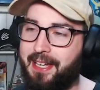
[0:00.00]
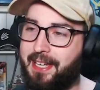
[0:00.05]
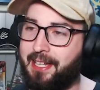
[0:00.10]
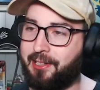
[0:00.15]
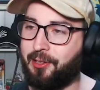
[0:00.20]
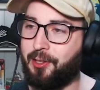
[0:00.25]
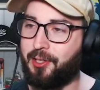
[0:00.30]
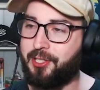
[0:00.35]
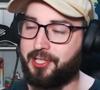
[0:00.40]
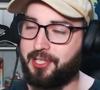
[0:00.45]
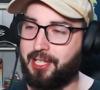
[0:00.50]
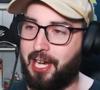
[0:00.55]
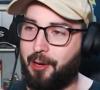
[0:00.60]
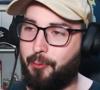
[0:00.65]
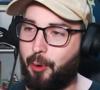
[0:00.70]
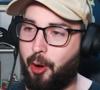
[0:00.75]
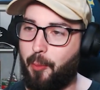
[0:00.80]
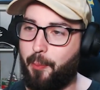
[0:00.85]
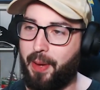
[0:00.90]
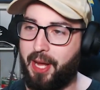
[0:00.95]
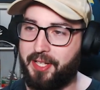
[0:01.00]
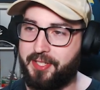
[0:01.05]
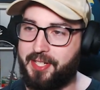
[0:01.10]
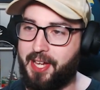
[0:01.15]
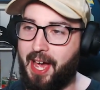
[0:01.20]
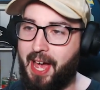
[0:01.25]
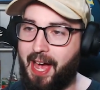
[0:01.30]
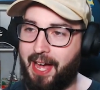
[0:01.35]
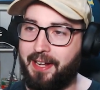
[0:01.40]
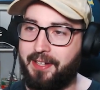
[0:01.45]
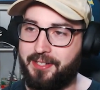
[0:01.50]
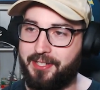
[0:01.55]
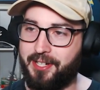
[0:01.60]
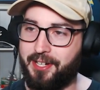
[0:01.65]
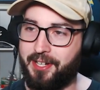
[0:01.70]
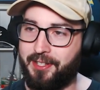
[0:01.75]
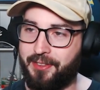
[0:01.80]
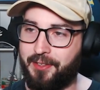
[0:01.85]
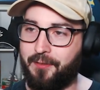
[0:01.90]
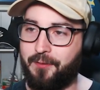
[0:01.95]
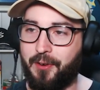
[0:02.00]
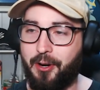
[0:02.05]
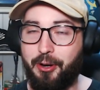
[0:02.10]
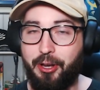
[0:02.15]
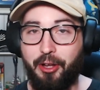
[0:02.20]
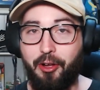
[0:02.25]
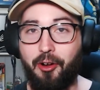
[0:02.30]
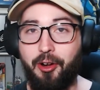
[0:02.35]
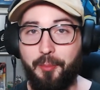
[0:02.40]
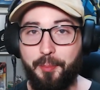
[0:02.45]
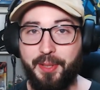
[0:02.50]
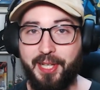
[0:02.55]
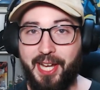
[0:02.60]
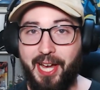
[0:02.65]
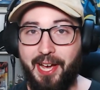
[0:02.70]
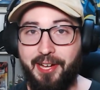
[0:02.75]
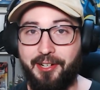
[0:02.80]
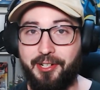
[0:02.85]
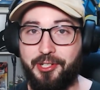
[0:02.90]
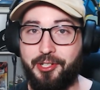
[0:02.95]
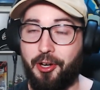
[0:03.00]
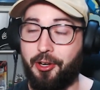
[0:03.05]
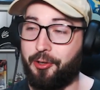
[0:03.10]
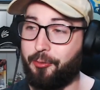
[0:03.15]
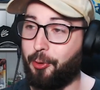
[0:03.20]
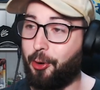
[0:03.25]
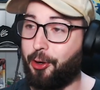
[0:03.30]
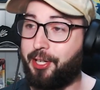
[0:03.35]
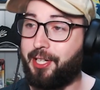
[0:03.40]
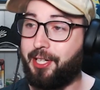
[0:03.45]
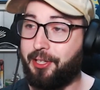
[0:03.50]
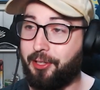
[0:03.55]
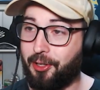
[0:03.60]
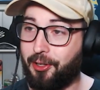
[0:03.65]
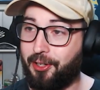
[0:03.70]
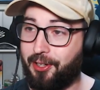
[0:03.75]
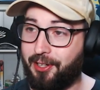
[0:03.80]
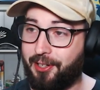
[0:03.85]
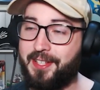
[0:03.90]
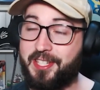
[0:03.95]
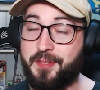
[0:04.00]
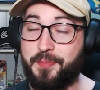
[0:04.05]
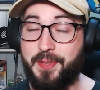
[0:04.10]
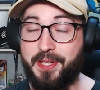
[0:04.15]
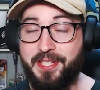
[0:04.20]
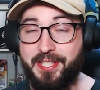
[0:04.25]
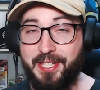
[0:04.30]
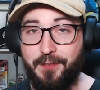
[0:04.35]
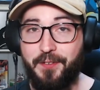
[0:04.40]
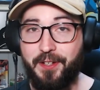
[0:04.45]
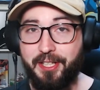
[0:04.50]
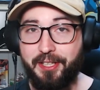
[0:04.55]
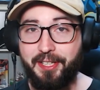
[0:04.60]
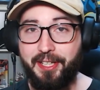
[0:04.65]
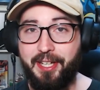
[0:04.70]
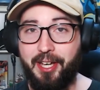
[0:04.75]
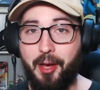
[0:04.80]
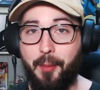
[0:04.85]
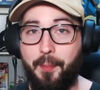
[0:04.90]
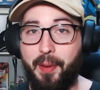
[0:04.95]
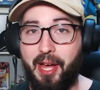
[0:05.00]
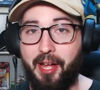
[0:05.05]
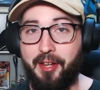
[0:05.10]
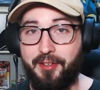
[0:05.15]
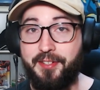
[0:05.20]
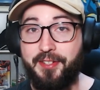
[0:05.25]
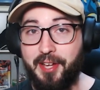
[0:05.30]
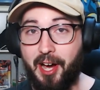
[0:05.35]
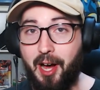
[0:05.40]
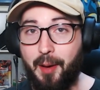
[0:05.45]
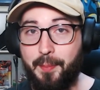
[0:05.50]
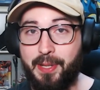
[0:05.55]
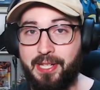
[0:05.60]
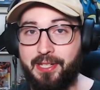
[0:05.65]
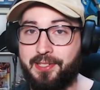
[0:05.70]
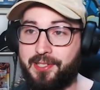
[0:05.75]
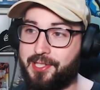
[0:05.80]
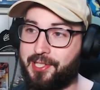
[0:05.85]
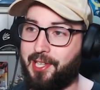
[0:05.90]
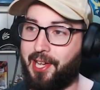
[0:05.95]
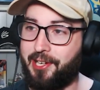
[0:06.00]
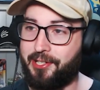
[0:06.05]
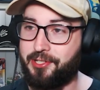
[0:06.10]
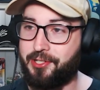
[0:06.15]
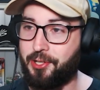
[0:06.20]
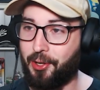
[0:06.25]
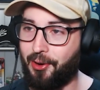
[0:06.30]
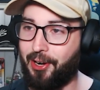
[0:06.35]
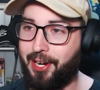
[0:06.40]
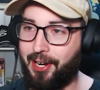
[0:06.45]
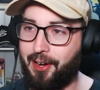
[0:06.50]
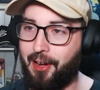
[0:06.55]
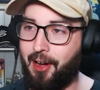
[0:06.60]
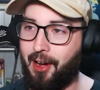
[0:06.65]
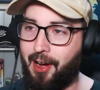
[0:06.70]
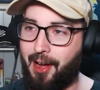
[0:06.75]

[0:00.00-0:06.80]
It looks like we're about to add to the very complicated Todoroki lore, specifically about Dabi slash Toya.